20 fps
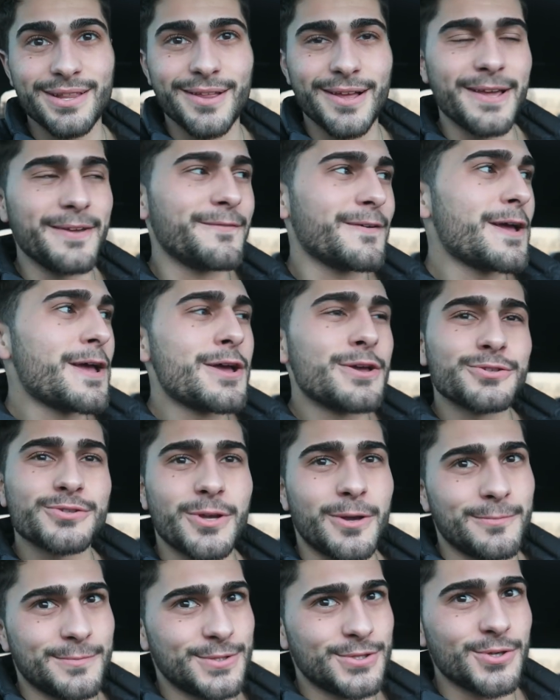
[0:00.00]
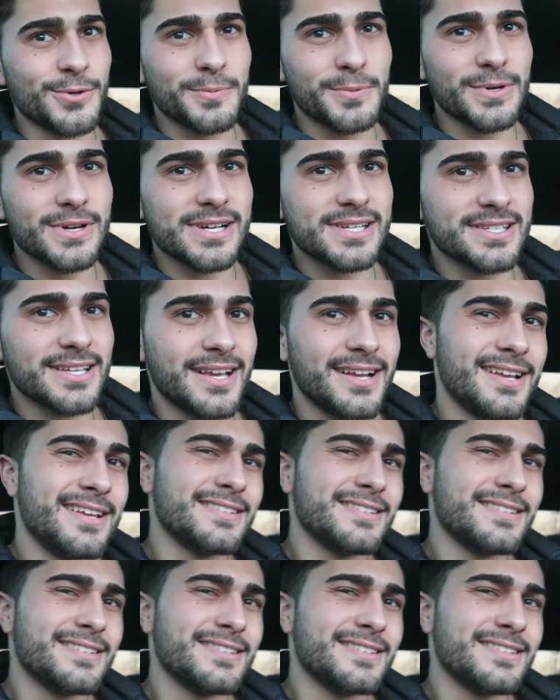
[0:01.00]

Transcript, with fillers: life, so I'm super excited.